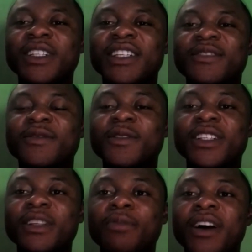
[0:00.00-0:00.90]
and
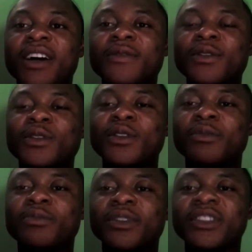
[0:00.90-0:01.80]
a powerful group.